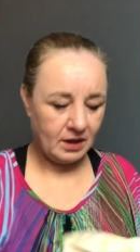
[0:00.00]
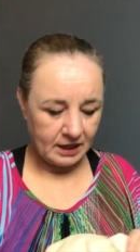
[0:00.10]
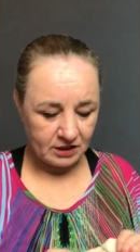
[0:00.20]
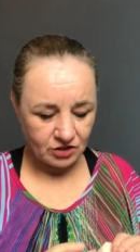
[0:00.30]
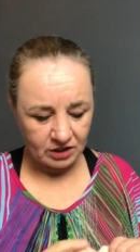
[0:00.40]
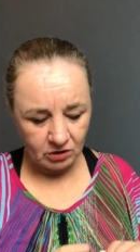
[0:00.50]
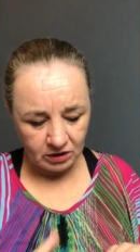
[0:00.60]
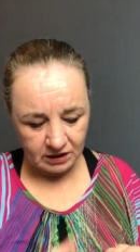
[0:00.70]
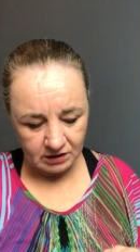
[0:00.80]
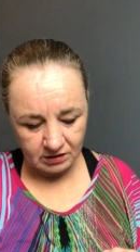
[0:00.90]
And it's still
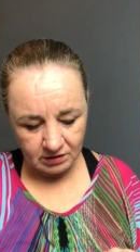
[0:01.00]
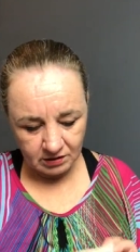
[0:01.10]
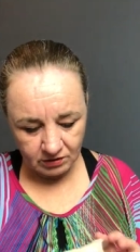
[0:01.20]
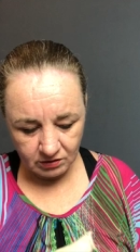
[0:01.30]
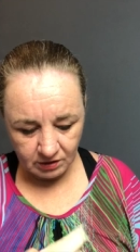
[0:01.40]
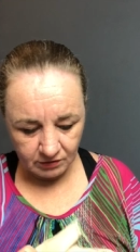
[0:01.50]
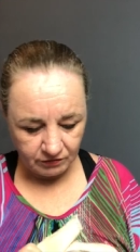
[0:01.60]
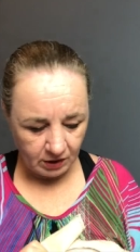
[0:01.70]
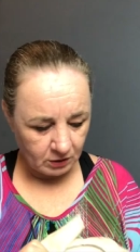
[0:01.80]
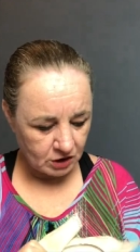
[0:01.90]
in the
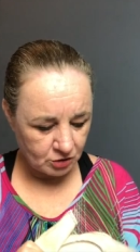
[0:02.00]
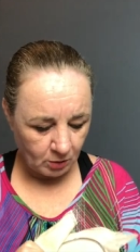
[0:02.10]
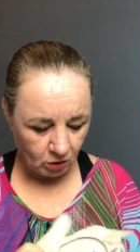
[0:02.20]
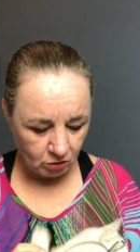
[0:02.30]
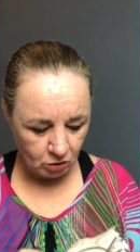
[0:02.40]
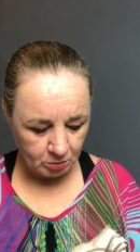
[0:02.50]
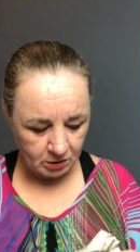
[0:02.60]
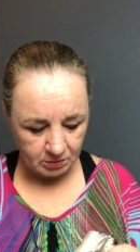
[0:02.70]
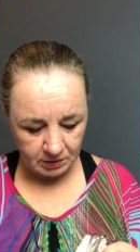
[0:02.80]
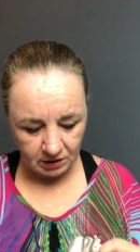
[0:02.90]
very small hoop
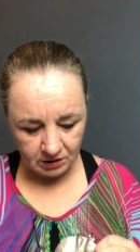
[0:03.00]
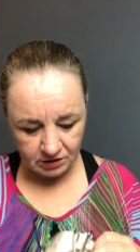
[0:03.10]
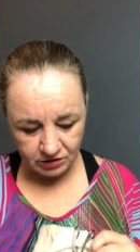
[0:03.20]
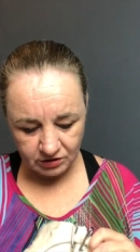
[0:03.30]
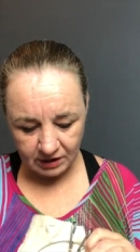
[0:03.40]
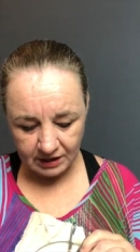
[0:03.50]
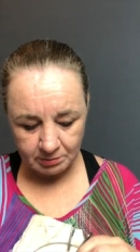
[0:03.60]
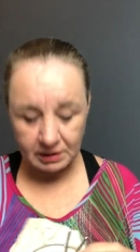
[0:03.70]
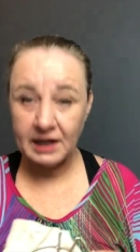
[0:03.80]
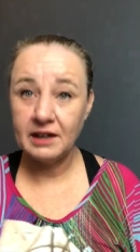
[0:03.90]
because I'm
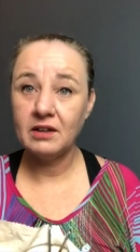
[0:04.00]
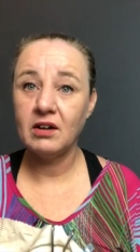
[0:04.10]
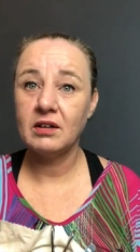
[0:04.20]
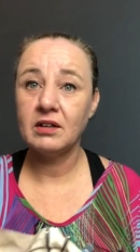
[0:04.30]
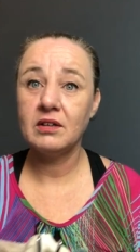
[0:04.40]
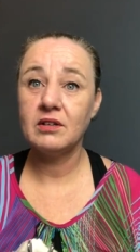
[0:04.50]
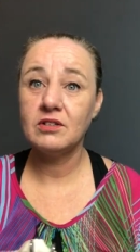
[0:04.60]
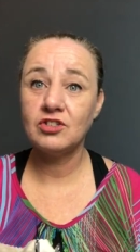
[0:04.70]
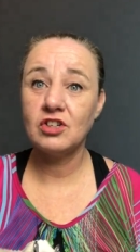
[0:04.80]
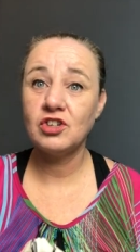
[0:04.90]
planning on
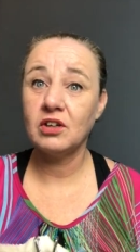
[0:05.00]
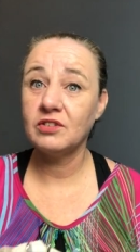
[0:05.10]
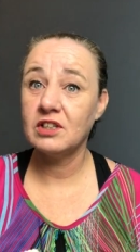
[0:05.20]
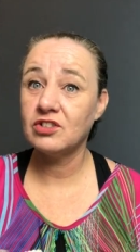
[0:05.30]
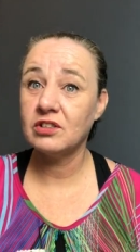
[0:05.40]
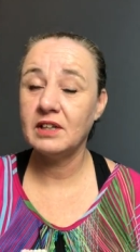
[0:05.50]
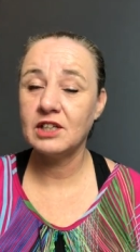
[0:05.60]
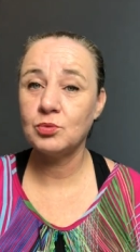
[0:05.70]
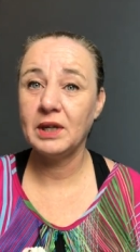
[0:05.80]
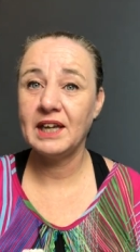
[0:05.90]
stitching on this
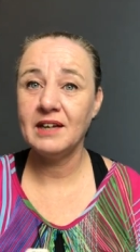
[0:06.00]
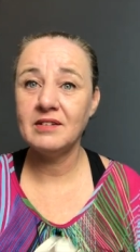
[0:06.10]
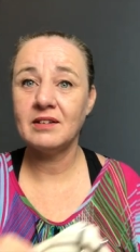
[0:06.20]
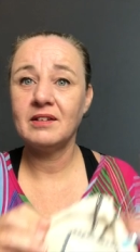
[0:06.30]
next weekend.